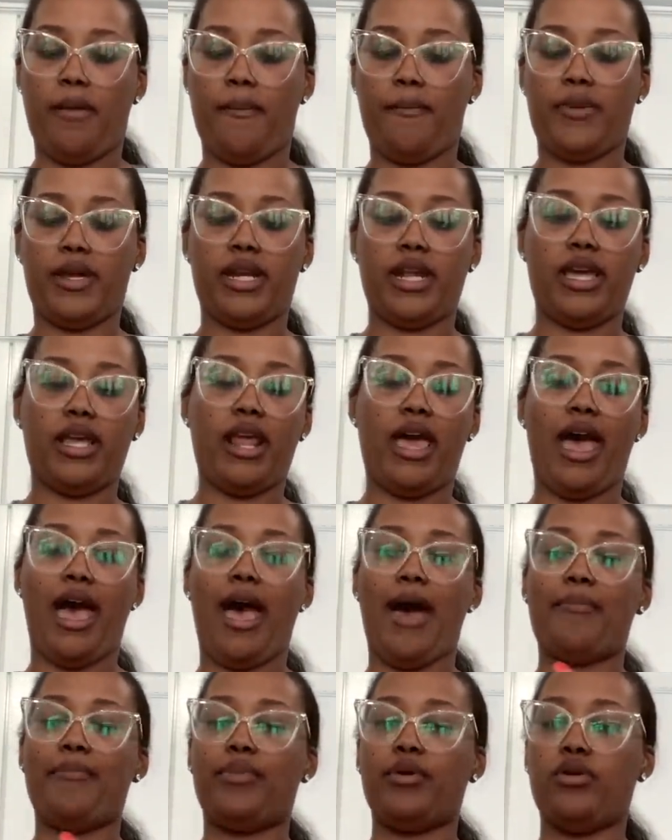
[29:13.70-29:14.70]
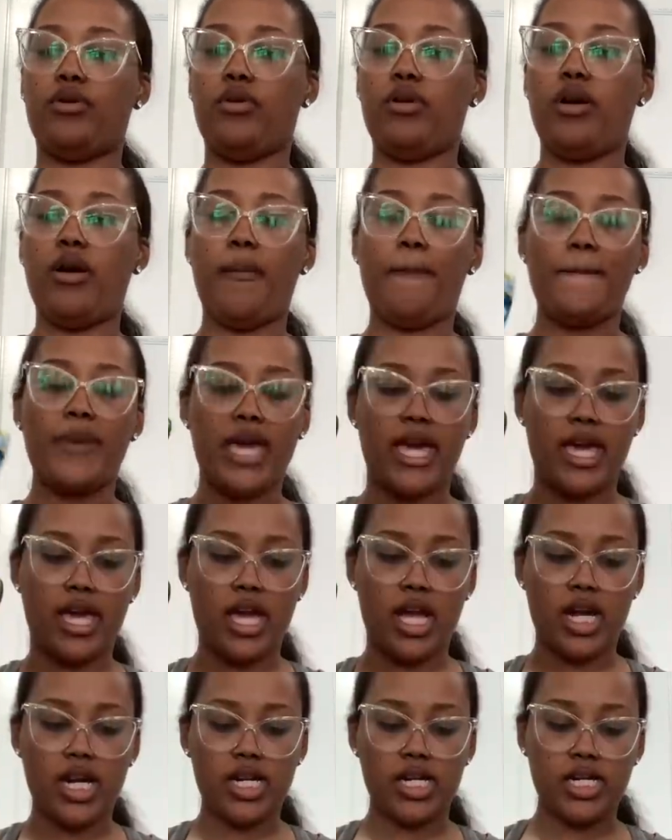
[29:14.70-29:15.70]
banana apple
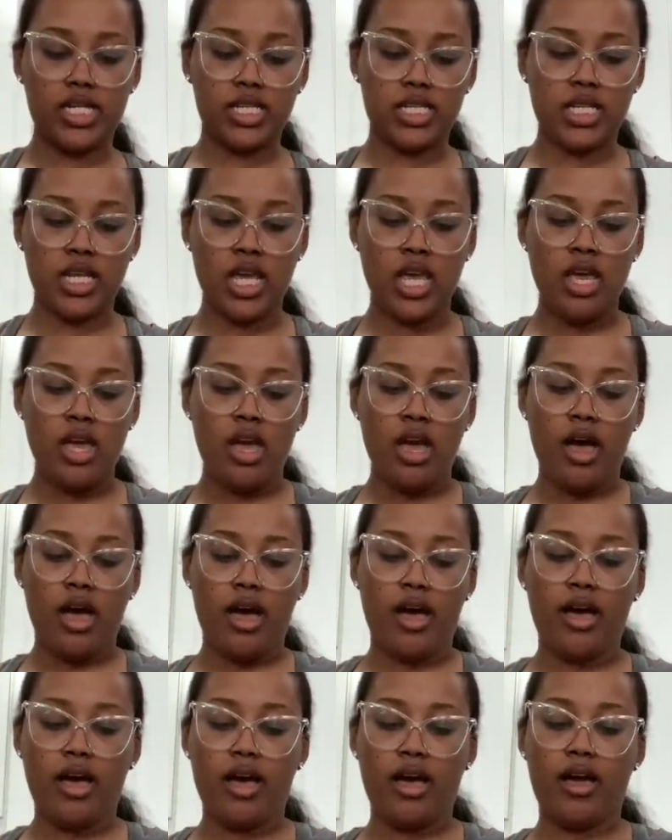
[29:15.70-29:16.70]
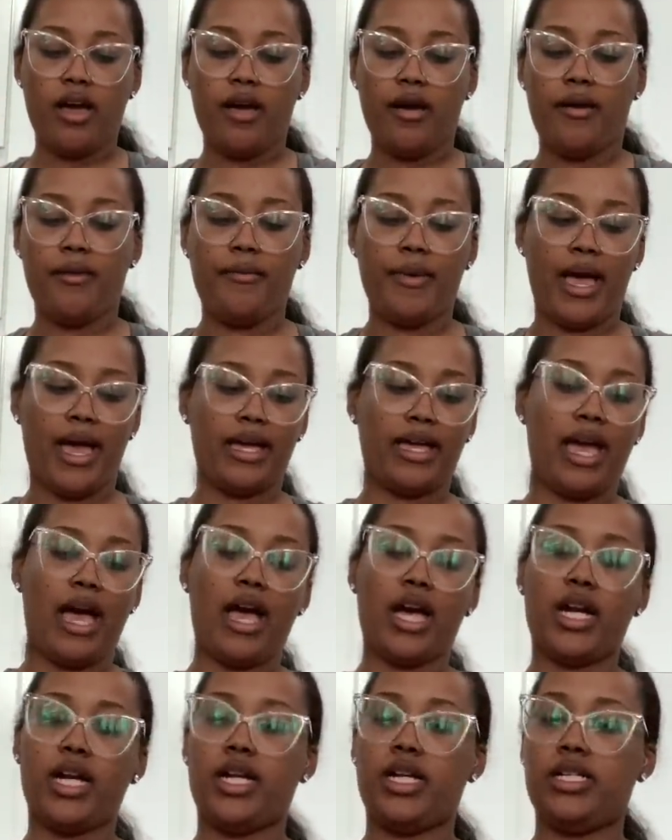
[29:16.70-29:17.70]
pears. Um, I got
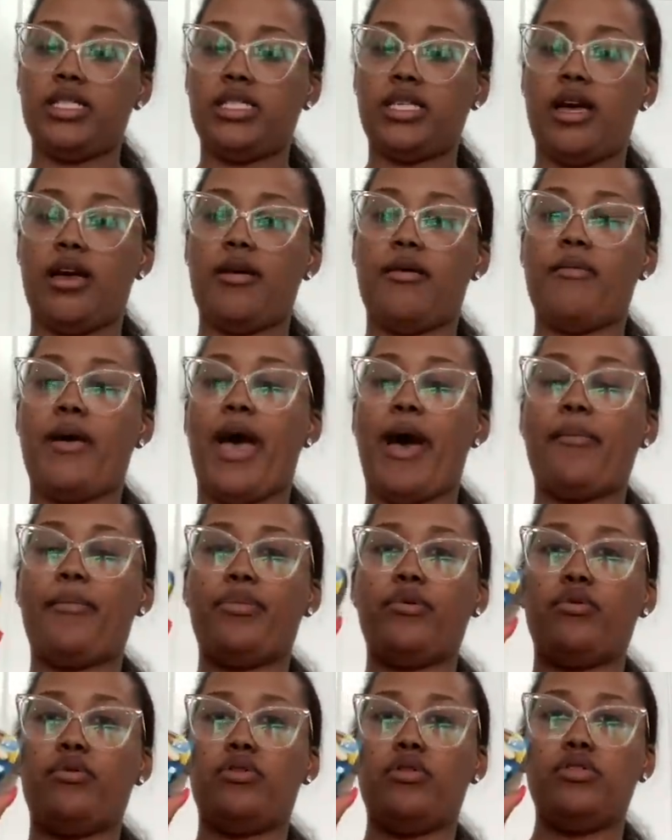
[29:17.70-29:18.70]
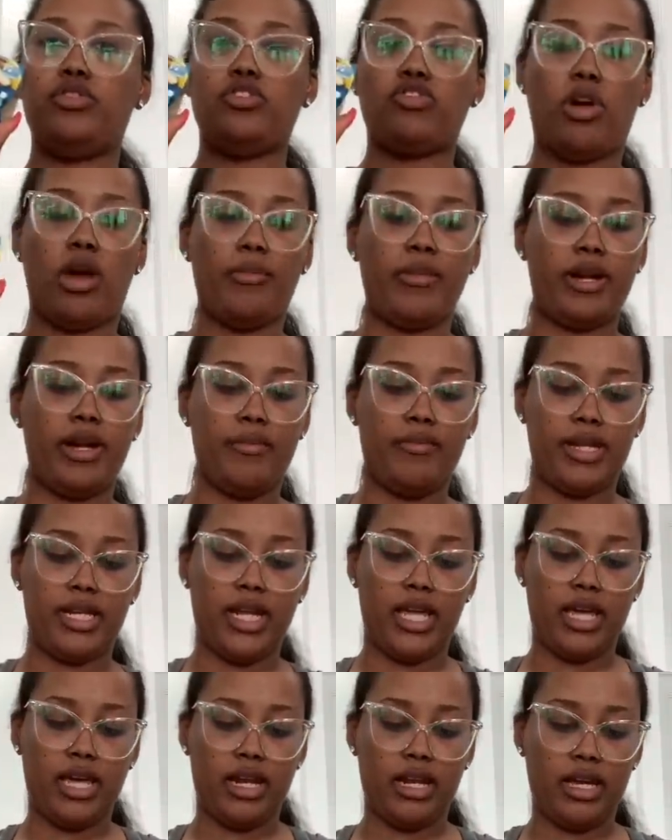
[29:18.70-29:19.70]
her some apple strawberry
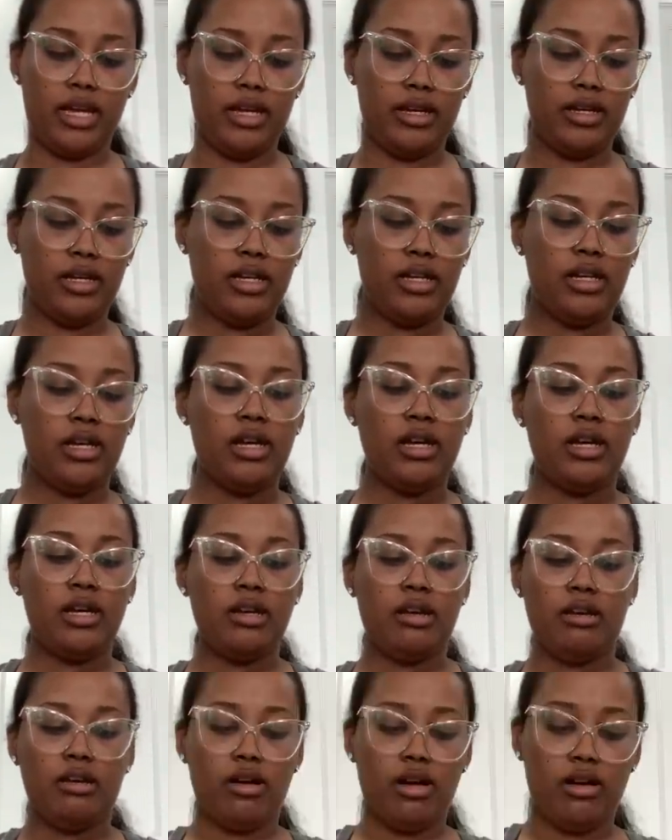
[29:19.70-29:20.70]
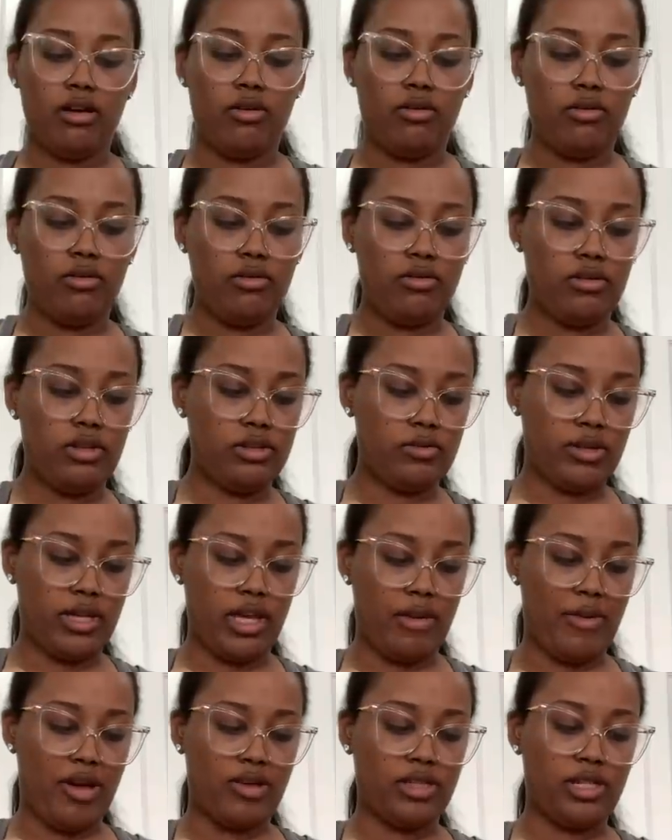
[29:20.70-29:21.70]
banana. Uh-oh, this one
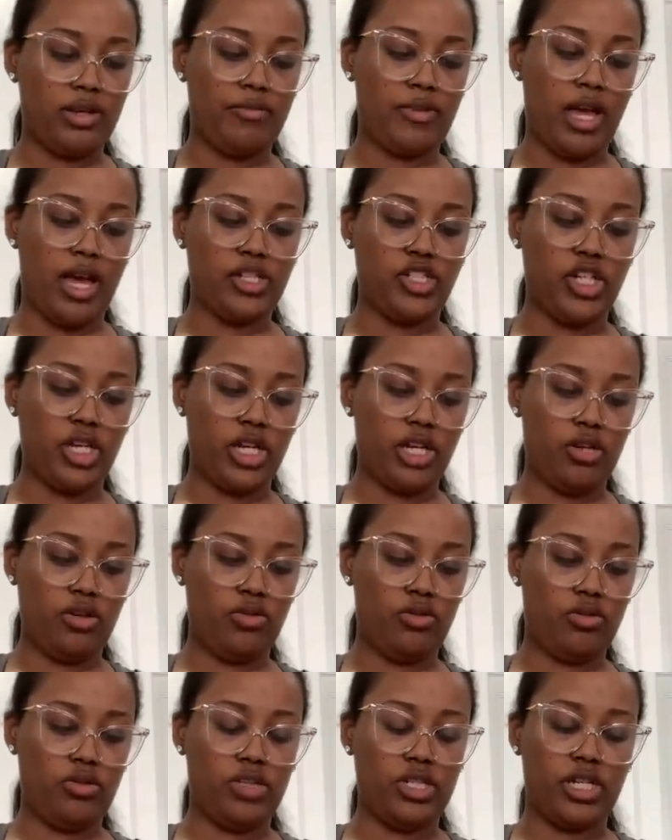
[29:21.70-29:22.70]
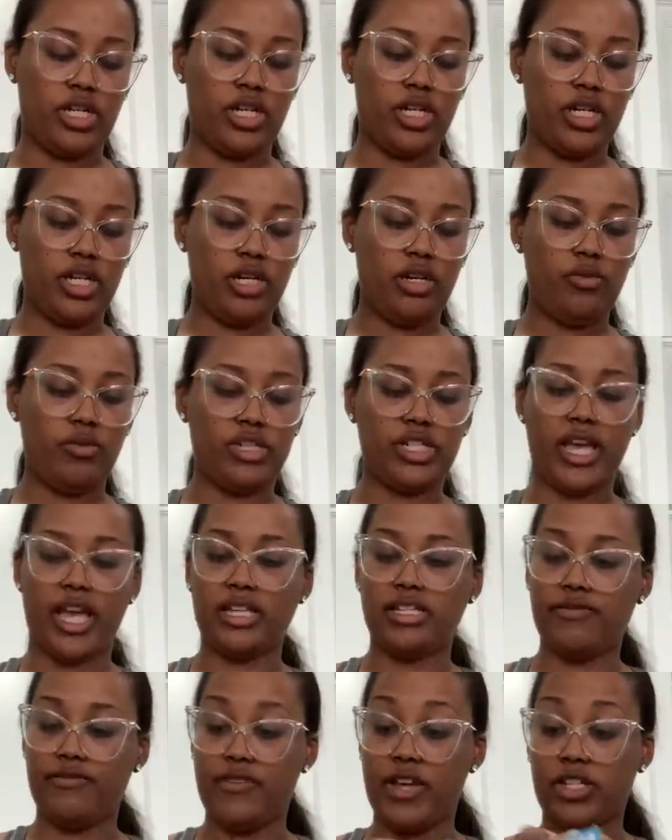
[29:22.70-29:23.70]
came out. Some a chicken noodle dinner, which
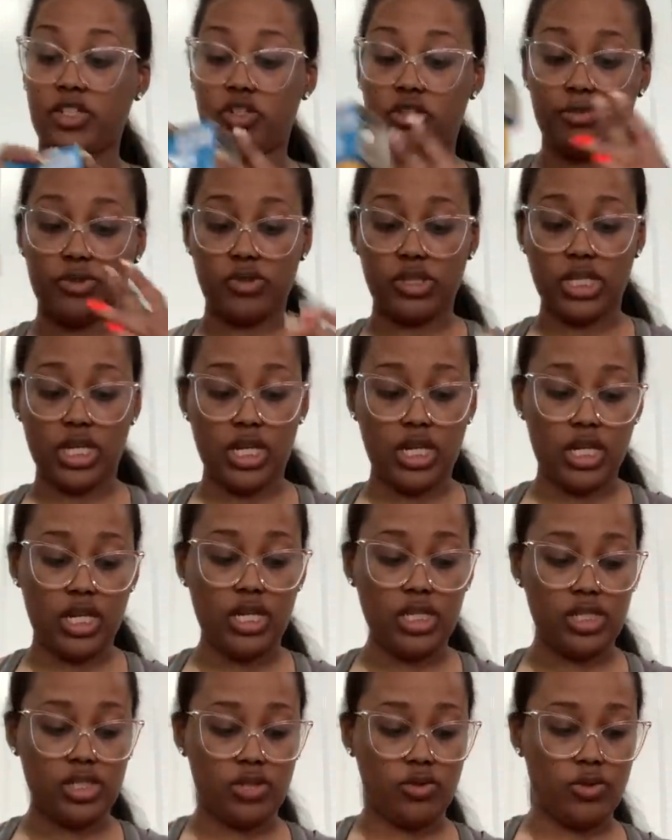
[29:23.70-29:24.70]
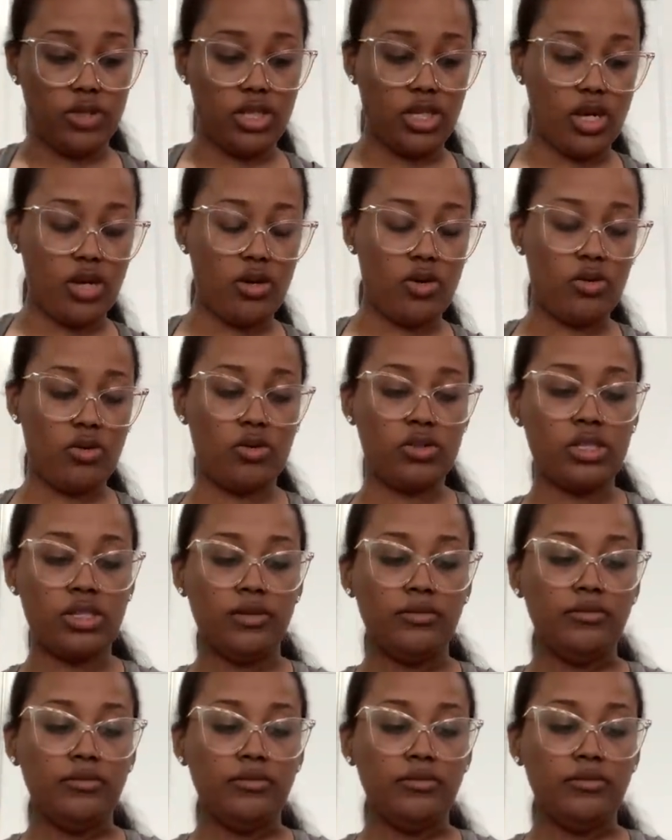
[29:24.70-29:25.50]
has vegetables in it, two of those.